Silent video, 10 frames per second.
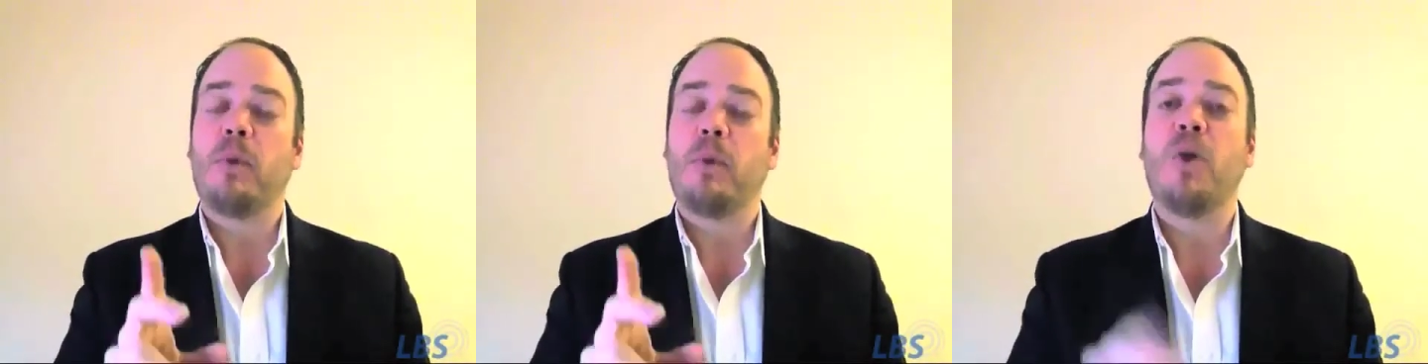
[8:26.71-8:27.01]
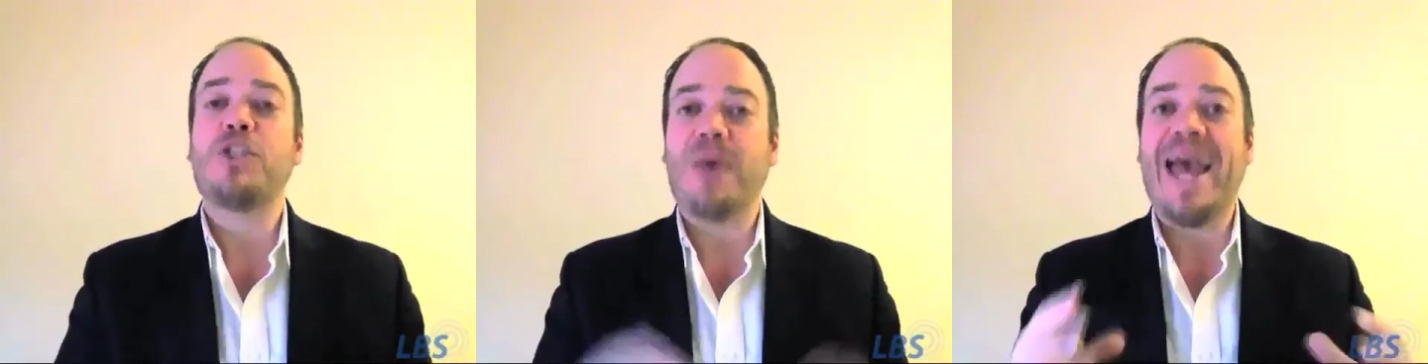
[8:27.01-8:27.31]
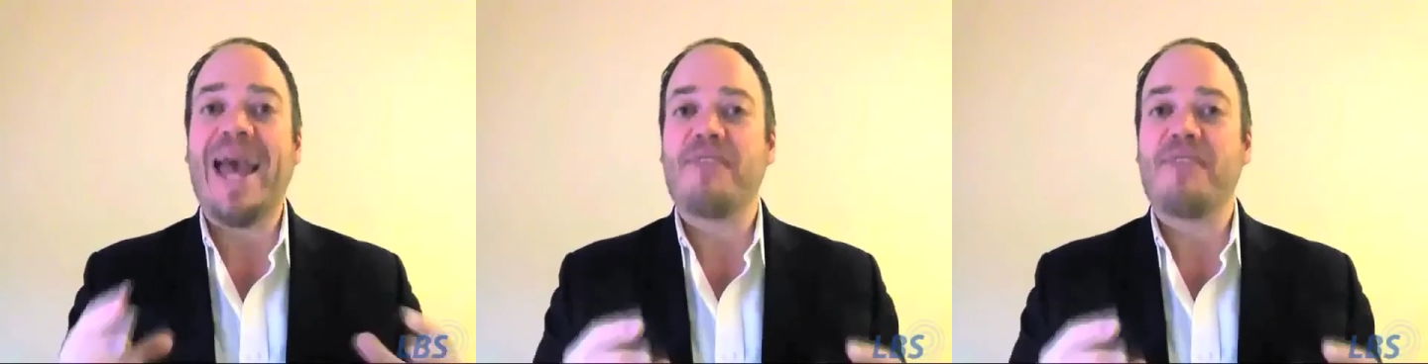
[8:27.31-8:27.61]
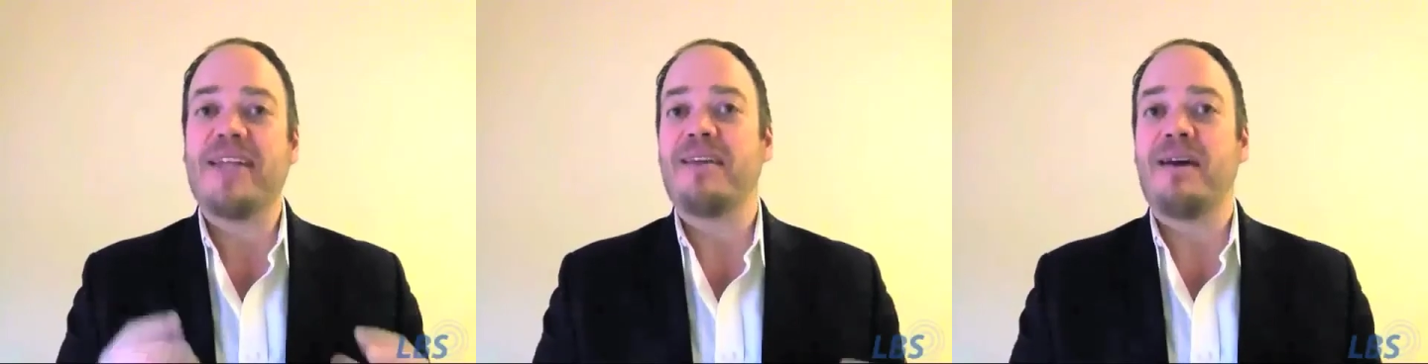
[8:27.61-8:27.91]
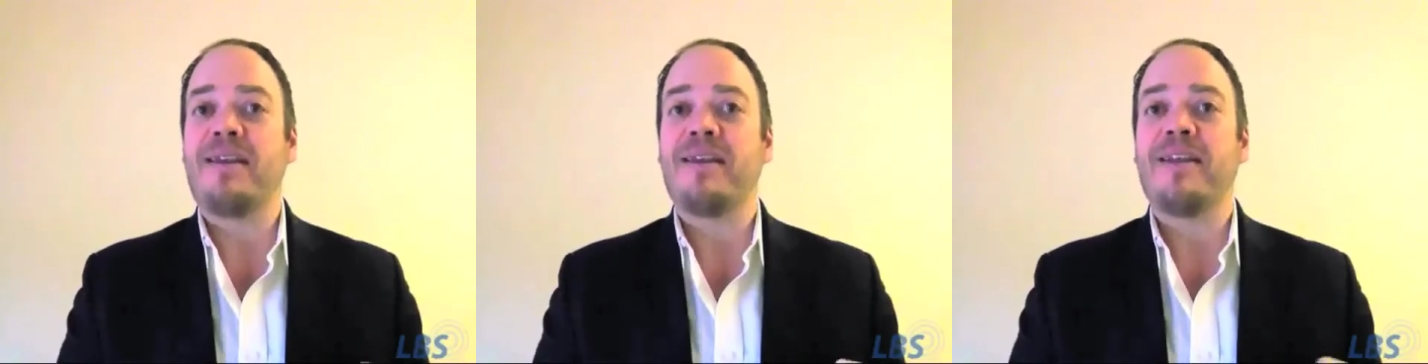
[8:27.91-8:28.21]
But once you have that
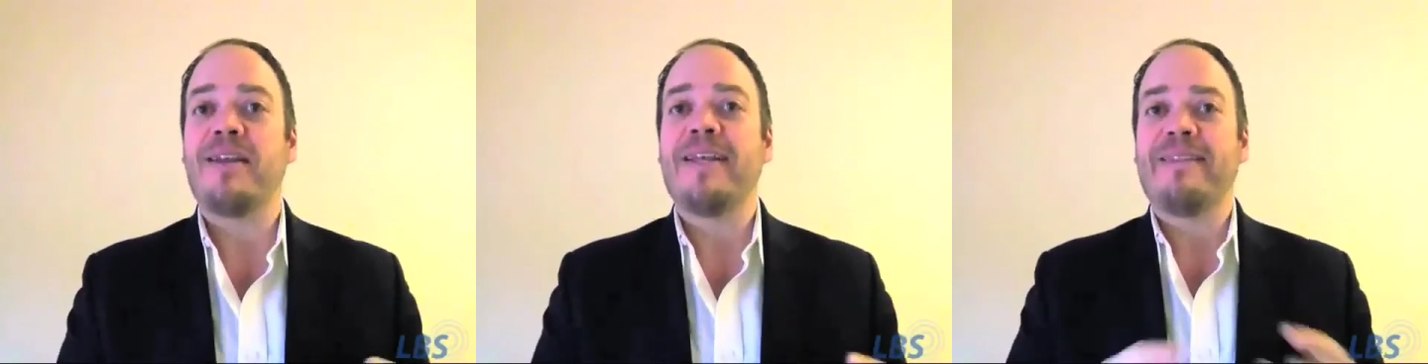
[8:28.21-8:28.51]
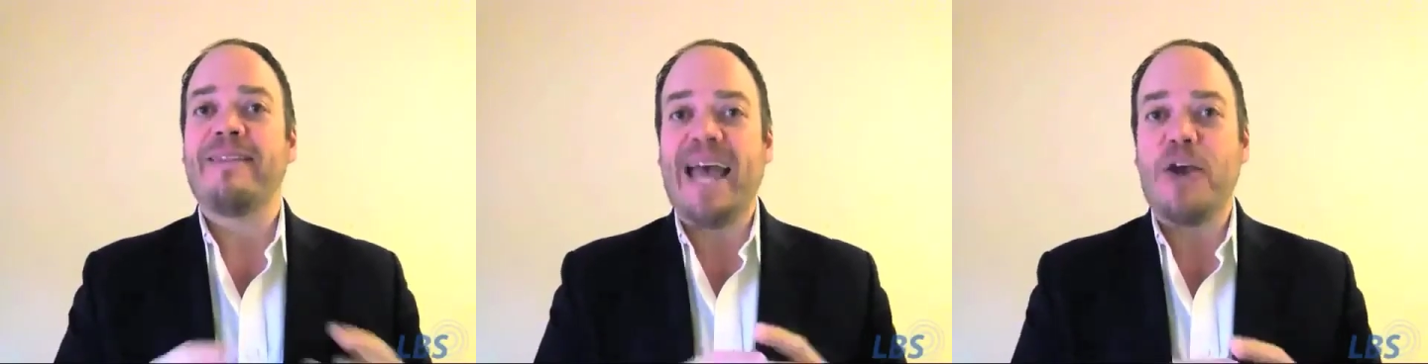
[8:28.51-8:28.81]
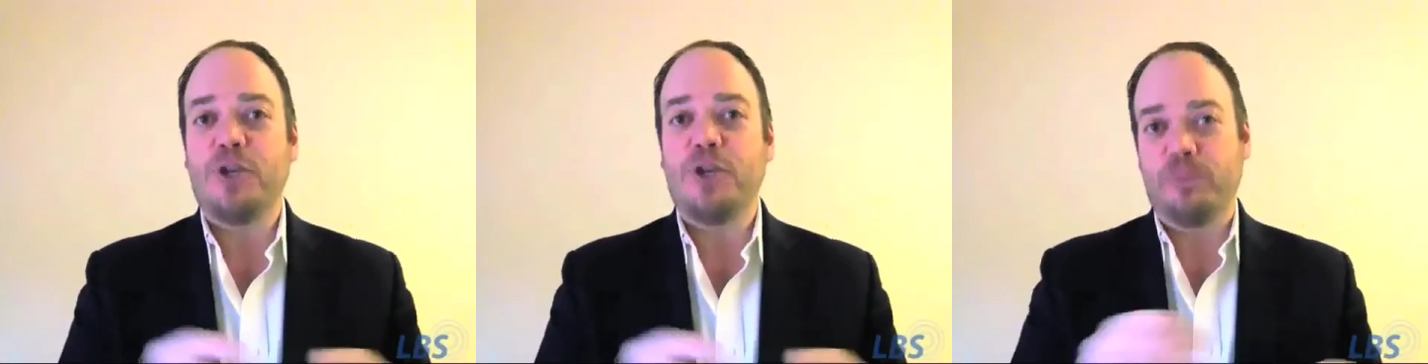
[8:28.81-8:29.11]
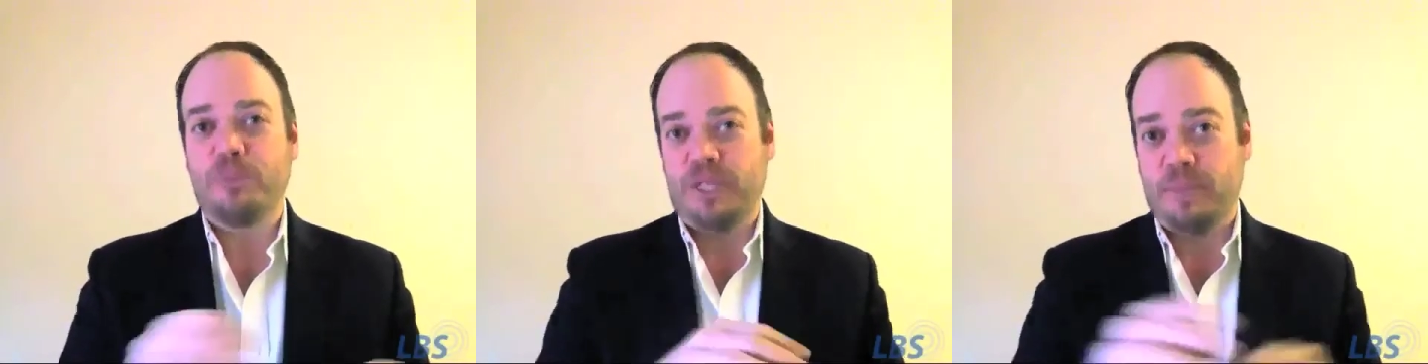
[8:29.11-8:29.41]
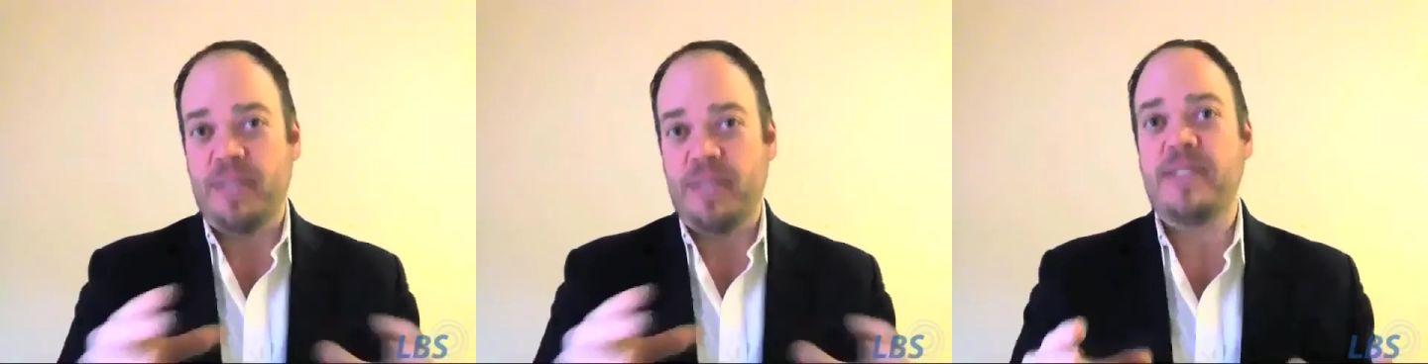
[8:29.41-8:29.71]
done, now you can put the
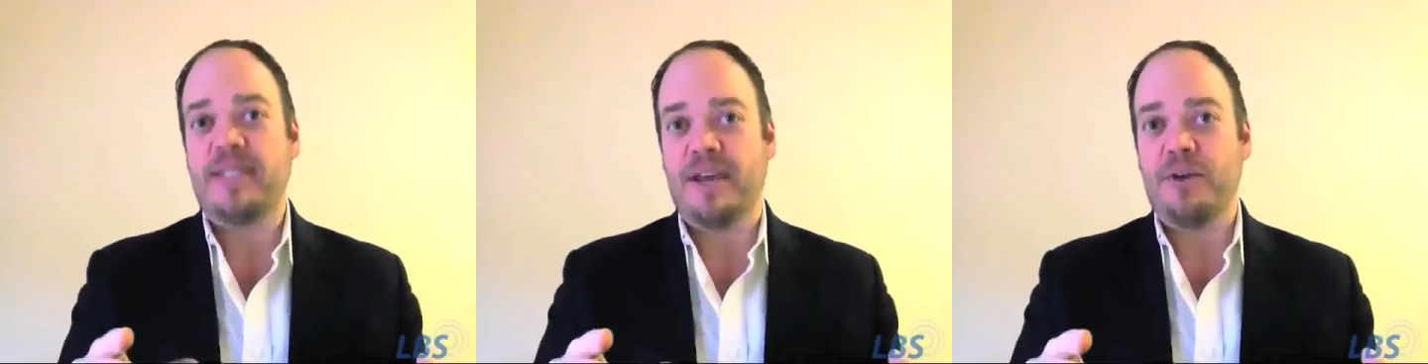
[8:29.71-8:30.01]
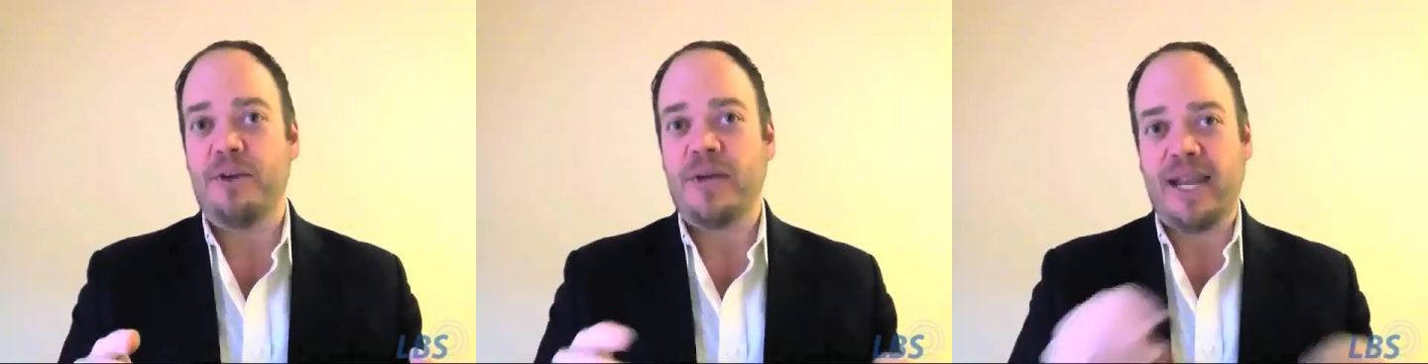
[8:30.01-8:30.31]
pieces together,